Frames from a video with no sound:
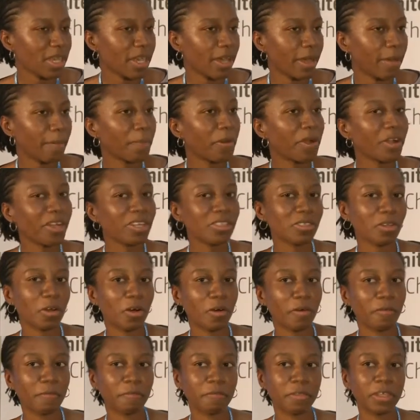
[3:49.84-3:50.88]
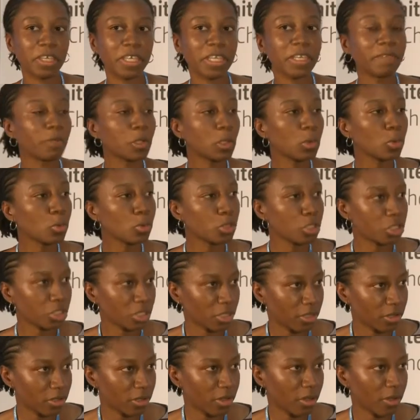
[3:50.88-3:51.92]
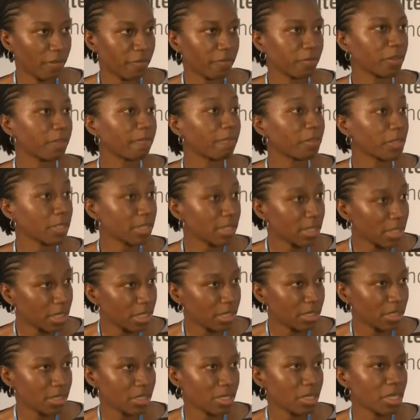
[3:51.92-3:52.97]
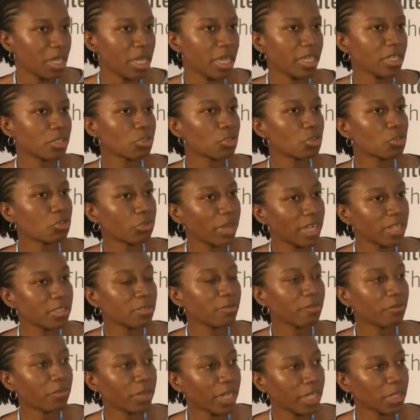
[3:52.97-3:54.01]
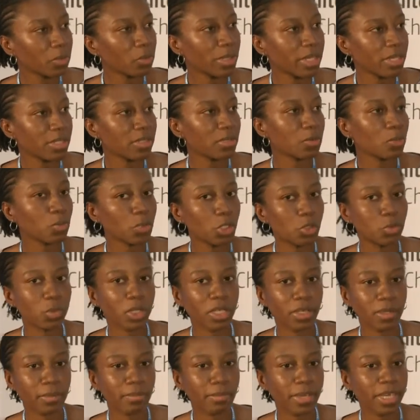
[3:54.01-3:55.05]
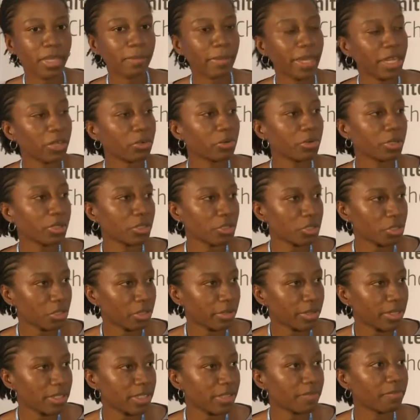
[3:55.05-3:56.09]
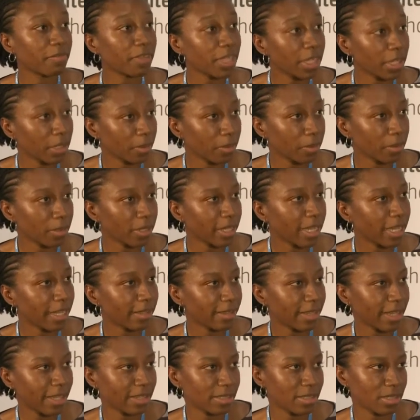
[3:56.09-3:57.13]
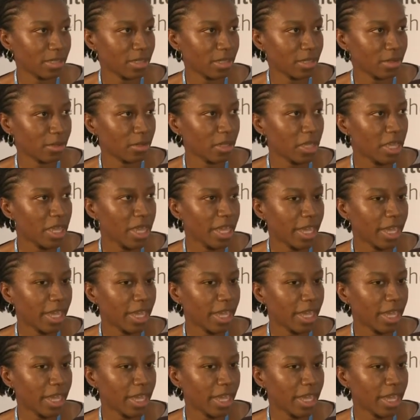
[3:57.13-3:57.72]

And part of the evolution of the facility is to try to find ways in which we can make microinsurance available at that scale.